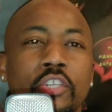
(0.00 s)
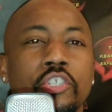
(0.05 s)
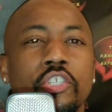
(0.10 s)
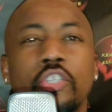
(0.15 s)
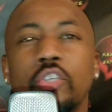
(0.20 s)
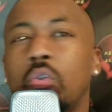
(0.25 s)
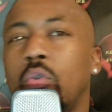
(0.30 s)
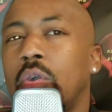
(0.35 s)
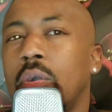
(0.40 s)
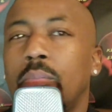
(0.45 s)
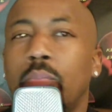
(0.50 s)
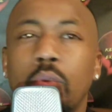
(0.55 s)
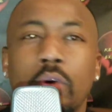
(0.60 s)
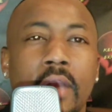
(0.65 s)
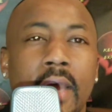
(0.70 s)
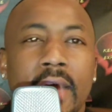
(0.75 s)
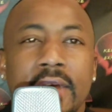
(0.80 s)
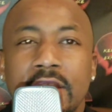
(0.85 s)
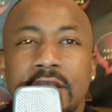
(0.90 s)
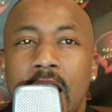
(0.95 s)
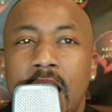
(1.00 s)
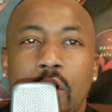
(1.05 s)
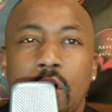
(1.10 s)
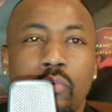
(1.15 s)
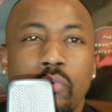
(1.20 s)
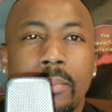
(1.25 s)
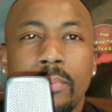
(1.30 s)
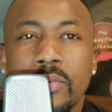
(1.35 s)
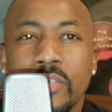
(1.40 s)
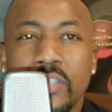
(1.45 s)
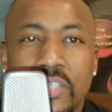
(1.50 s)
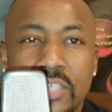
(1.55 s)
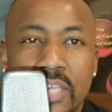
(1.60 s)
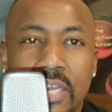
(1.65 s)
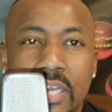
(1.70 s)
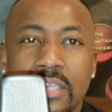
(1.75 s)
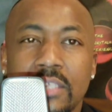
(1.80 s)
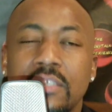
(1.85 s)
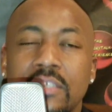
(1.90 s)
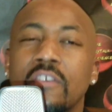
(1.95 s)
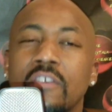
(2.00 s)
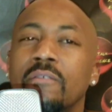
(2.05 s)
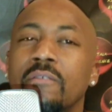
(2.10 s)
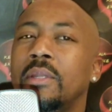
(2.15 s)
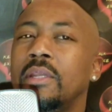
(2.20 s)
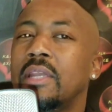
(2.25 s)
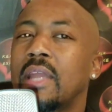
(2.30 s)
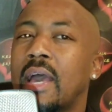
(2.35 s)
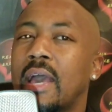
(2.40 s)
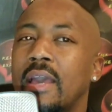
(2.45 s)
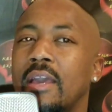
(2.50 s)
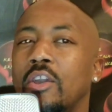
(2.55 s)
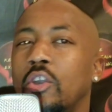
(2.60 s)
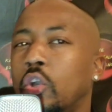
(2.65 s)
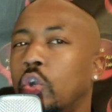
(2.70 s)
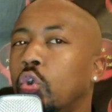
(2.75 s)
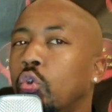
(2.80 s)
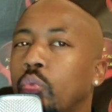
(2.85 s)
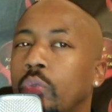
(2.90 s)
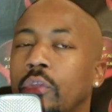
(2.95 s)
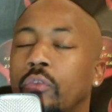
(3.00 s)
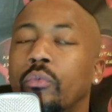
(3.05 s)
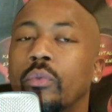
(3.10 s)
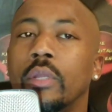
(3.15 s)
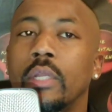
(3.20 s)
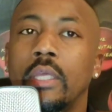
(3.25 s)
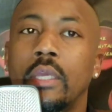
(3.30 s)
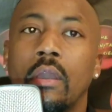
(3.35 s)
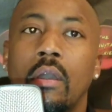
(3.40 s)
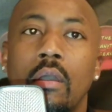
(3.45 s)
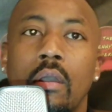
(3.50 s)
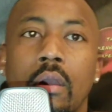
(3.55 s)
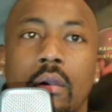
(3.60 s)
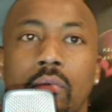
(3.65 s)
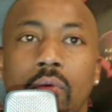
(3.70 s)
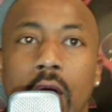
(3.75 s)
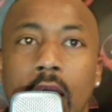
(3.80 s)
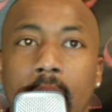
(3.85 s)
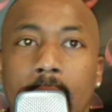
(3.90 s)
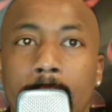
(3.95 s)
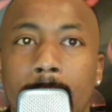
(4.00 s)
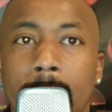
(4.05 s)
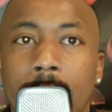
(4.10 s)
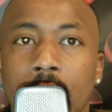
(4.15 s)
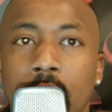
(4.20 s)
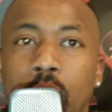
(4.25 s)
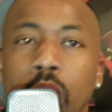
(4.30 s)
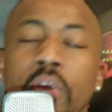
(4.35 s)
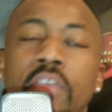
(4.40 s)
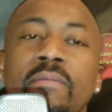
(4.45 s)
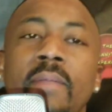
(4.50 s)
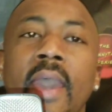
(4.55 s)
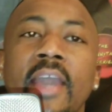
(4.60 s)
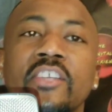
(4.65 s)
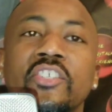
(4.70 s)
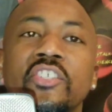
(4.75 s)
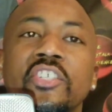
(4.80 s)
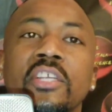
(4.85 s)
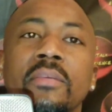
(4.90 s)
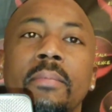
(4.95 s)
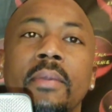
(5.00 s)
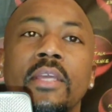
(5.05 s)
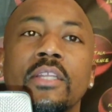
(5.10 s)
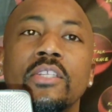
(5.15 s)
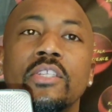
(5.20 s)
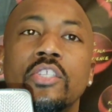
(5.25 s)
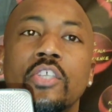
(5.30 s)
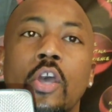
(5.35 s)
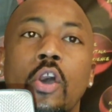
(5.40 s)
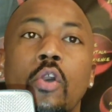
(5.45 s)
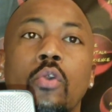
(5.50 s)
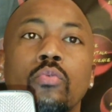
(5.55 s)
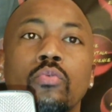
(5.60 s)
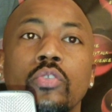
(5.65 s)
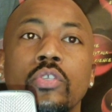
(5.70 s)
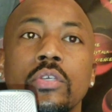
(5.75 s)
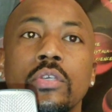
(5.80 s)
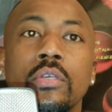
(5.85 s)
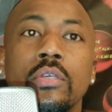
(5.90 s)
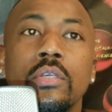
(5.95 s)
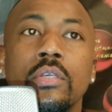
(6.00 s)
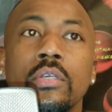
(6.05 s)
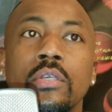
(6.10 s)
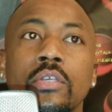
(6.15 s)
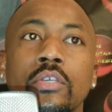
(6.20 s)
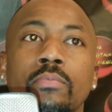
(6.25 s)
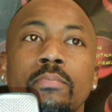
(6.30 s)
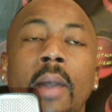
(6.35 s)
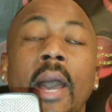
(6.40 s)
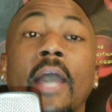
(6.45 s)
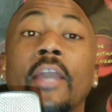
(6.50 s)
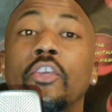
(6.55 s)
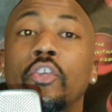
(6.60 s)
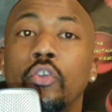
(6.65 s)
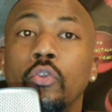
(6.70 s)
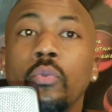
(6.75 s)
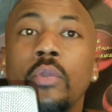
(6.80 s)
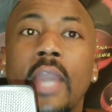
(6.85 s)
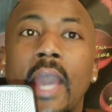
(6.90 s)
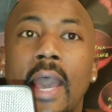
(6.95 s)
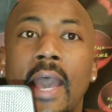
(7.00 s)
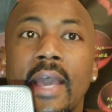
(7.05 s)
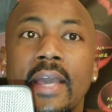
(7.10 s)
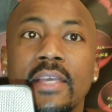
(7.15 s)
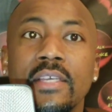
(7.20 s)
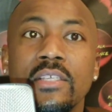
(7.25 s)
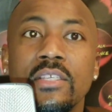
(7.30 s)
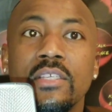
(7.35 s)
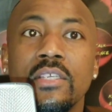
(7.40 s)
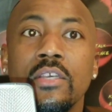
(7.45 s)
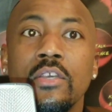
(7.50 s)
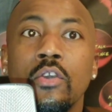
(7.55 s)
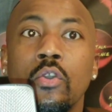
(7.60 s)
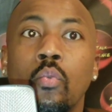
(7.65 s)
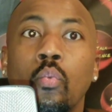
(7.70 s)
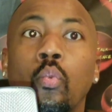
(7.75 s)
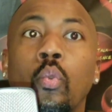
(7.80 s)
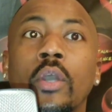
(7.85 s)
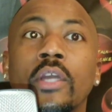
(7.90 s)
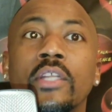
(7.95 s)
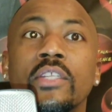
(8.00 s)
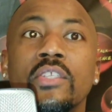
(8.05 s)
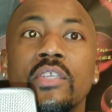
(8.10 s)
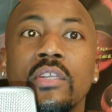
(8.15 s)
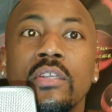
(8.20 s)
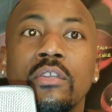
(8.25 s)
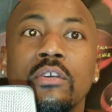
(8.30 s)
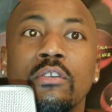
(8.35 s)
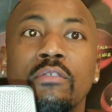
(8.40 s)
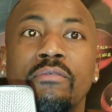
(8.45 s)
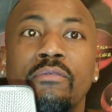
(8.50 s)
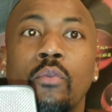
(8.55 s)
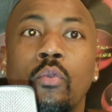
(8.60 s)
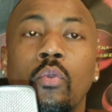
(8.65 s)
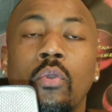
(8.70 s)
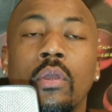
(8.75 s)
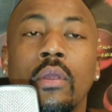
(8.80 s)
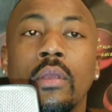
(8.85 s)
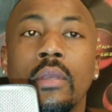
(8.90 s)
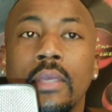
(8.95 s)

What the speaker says: show up as our representative, but not who we really are, right? We've actually been taught by you guys what to look for